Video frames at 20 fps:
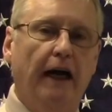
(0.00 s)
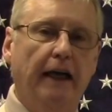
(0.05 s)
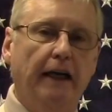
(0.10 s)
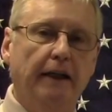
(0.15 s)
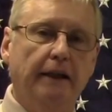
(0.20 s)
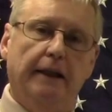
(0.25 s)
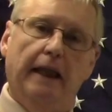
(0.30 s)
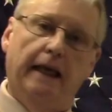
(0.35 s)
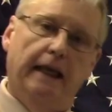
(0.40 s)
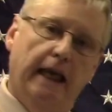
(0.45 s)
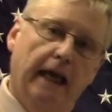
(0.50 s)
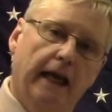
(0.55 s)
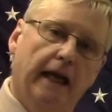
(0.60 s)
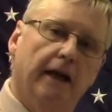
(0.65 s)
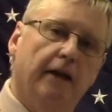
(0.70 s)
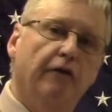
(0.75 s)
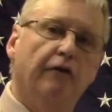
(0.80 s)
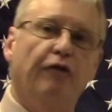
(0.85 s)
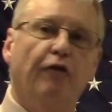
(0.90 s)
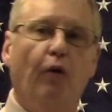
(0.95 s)
it, they can't
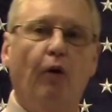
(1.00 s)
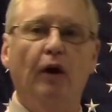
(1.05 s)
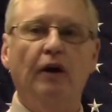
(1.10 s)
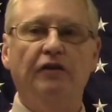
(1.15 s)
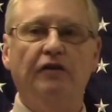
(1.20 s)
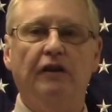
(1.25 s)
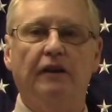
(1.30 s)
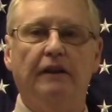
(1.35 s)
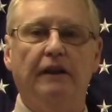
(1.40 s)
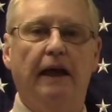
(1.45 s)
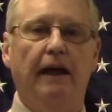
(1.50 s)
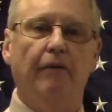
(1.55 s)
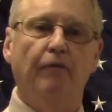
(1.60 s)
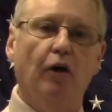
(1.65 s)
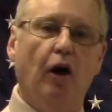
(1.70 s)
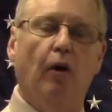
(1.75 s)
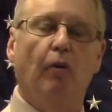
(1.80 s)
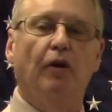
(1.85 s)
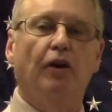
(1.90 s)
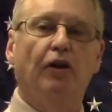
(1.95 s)
enforce it. They have
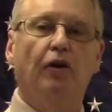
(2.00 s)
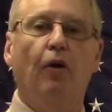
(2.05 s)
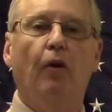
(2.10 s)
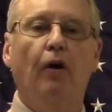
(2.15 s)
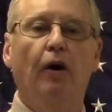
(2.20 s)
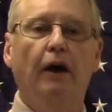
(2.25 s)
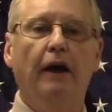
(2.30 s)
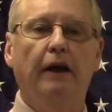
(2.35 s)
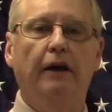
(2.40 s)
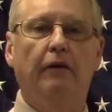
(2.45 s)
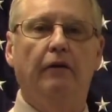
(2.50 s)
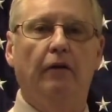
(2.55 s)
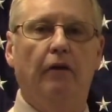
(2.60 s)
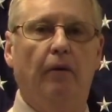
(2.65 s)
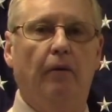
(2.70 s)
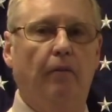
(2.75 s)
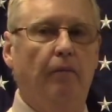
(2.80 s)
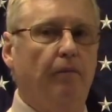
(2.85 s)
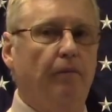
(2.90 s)
no authority to.